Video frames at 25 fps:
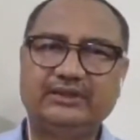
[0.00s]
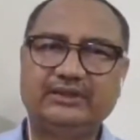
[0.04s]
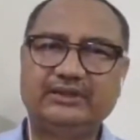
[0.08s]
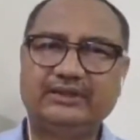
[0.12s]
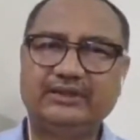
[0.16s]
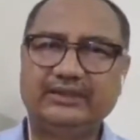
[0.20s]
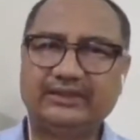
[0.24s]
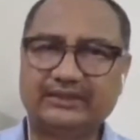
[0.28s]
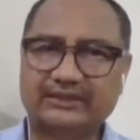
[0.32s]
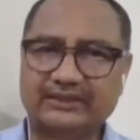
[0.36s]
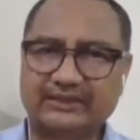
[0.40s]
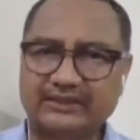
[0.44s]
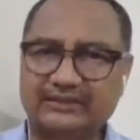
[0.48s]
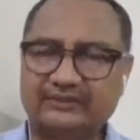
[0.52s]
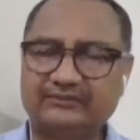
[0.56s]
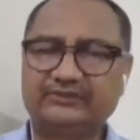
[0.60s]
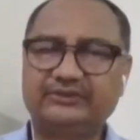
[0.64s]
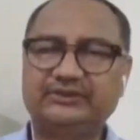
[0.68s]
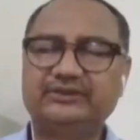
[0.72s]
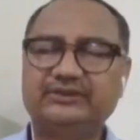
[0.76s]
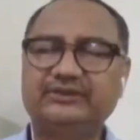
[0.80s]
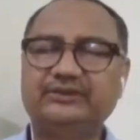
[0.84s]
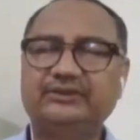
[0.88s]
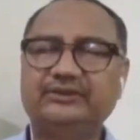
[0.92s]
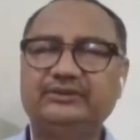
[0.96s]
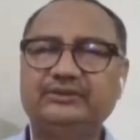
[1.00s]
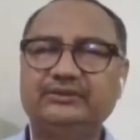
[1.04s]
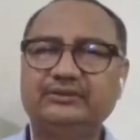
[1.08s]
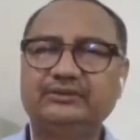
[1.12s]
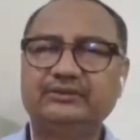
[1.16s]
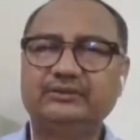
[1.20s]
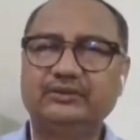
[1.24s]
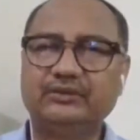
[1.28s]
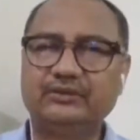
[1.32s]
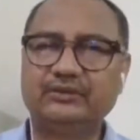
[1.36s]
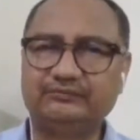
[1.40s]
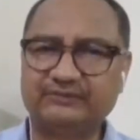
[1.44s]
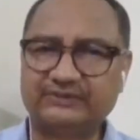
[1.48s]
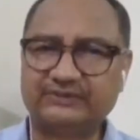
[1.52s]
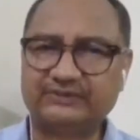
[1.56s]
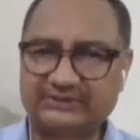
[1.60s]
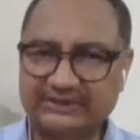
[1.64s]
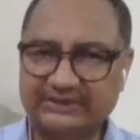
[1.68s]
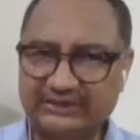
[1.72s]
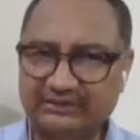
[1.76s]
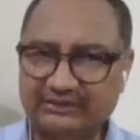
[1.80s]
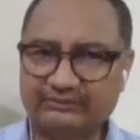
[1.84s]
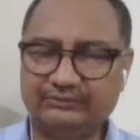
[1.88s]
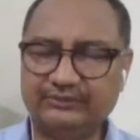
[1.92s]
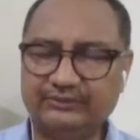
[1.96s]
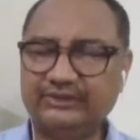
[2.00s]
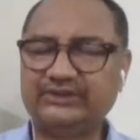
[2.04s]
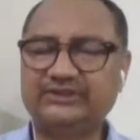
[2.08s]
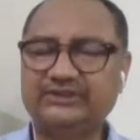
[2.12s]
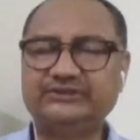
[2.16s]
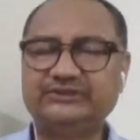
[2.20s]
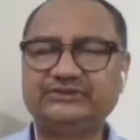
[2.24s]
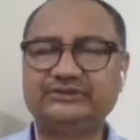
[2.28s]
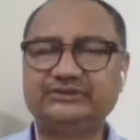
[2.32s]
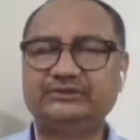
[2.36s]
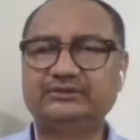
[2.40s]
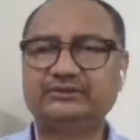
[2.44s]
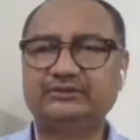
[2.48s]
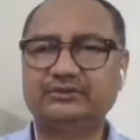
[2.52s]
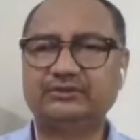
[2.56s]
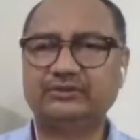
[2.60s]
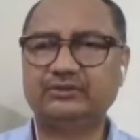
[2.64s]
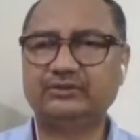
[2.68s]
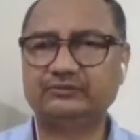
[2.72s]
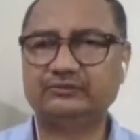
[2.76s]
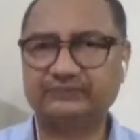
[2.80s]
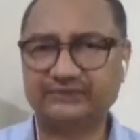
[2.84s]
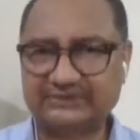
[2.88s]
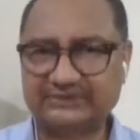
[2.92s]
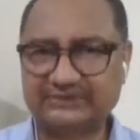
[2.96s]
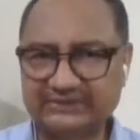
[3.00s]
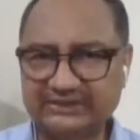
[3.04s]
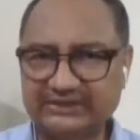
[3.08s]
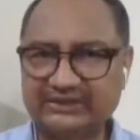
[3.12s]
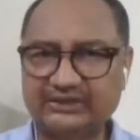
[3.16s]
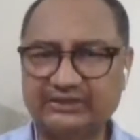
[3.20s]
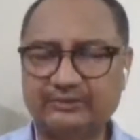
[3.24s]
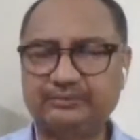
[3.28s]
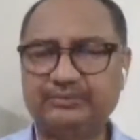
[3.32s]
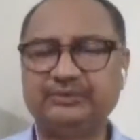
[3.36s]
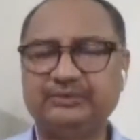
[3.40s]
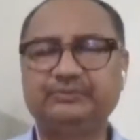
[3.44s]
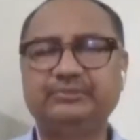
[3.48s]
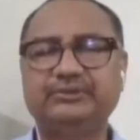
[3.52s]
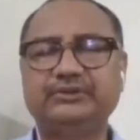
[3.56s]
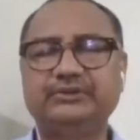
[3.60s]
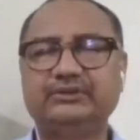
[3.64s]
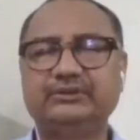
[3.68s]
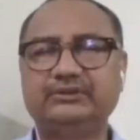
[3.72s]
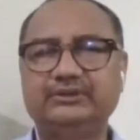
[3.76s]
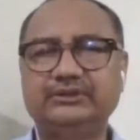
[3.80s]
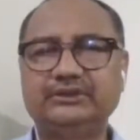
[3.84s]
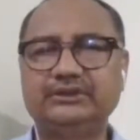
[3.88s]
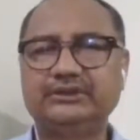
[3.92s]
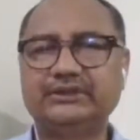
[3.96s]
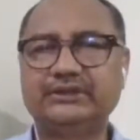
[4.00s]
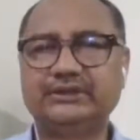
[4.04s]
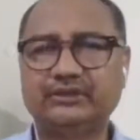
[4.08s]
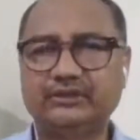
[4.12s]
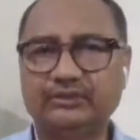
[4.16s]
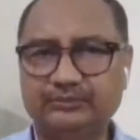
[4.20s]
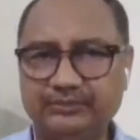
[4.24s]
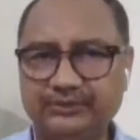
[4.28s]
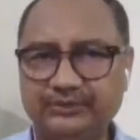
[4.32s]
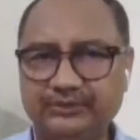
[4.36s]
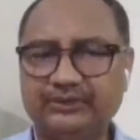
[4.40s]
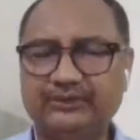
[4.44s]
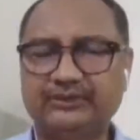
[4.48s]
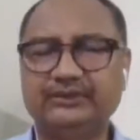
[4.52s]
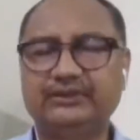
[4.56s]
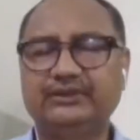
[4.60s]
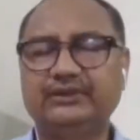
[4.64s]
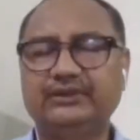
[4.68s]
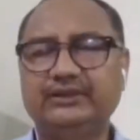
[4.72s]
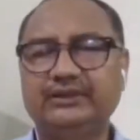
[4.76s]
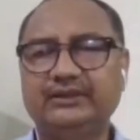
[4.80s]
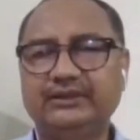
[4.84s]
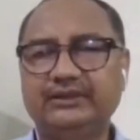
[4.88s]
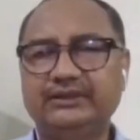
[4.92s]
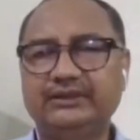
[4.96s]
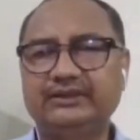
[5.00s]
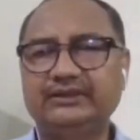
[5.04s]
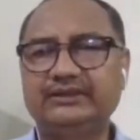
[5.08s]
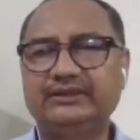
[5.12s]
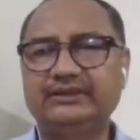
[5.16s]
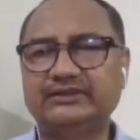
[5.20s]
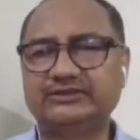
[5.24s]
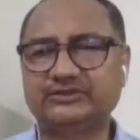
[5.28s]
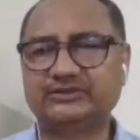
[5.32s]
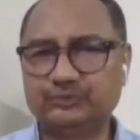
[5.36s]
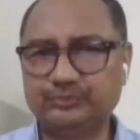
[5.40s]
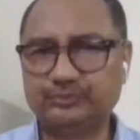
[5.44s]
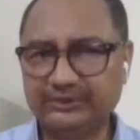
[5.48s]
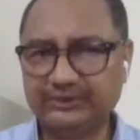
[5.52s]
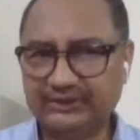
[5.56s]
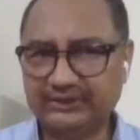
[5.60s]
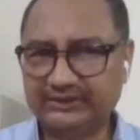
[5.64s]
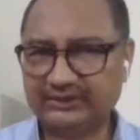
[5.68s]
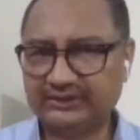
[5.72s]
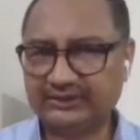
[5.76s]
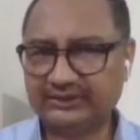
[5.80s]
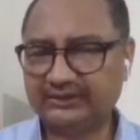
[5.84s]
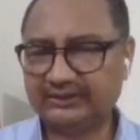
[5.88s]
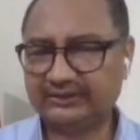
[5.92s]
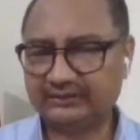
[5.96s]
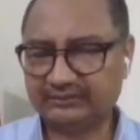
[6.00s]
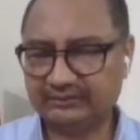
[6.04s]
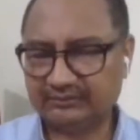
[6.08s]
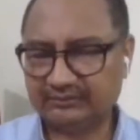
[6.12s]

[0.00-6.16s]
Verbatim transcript: a country of a single religion or of a single people. It cannot be. It has to be a